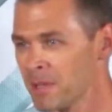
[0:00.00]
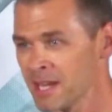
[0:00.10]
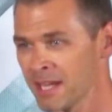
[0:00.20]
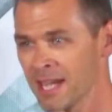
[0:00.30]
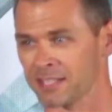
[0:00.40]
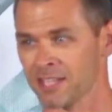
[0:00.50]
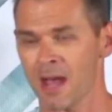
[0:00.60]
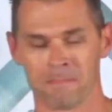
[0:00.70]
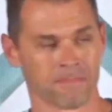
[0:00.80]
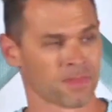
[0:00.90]
Peter gets
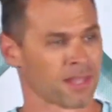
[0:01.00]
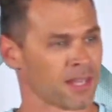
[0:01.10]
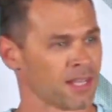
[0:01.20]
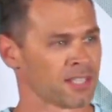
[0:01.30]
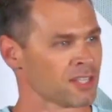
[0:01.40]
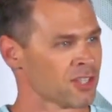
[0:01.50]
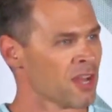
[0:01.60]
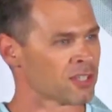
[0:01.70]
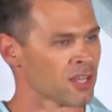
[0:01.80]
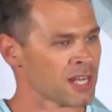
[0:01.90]
up. He says, No,
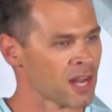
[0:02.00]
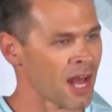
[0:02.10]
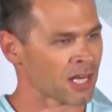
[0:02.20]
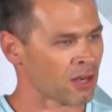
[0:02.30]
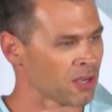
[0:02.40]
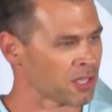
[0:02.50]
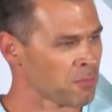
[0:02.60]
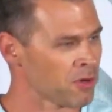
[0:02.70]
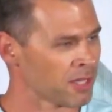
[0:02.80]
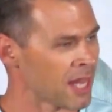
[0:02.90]
it's only nine o'clock in the
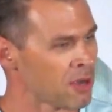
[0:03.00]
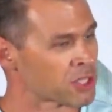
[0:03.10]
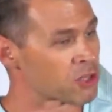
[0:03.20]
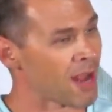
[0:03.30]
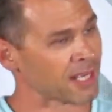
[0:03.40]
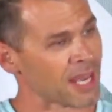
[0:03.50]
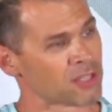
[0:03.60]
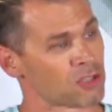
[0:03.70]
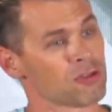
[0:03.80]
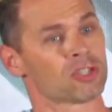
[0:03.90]
morning. They're not drunk
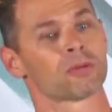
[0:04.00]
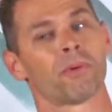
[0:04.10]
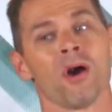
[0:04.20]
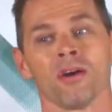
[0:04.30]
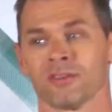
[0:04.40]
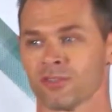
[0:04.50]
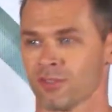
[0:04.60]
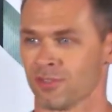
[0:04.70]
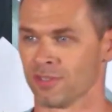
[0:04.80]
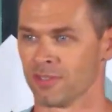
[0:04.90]
as you
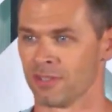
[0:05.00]
suppose.